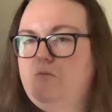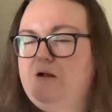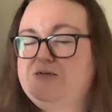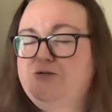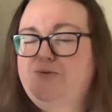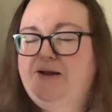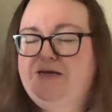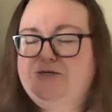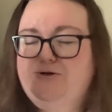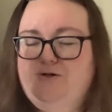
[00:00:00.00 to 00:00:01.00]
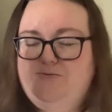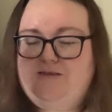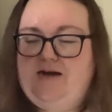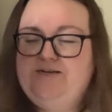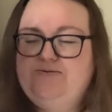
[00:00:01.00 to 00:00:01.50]
I don't know why I struggled with
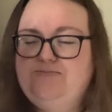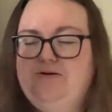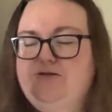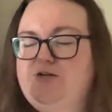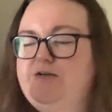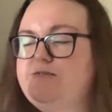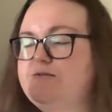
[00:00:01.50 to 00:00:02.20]
that, I do apologise.